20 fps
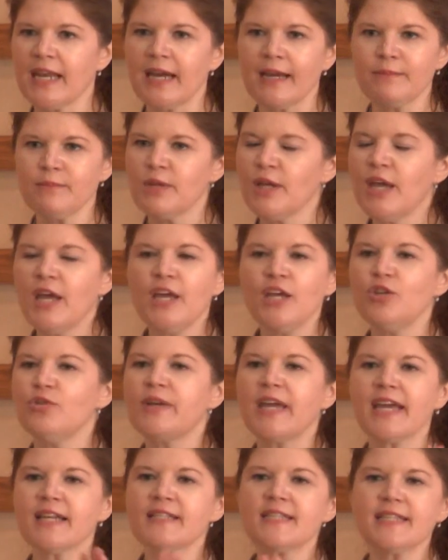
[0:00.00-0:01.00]
And I, you
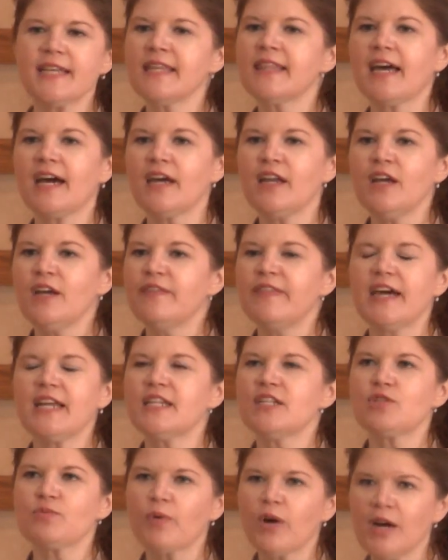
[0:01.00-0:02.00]
can't say that.
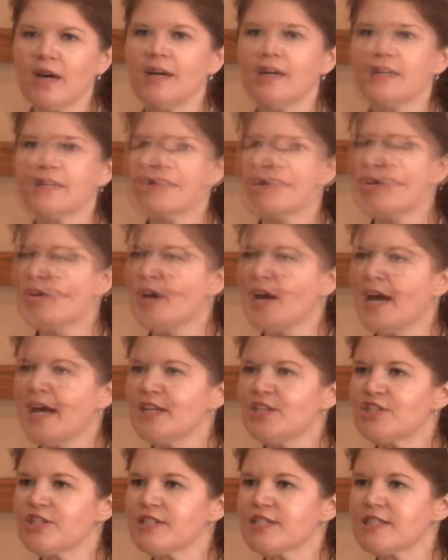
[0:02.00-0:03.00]
That is wrong. So
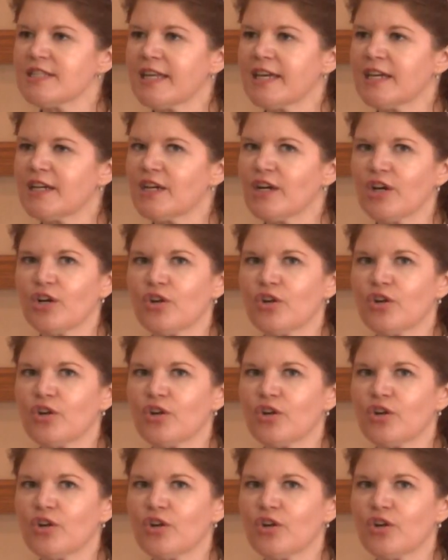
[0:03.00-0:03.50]
I just like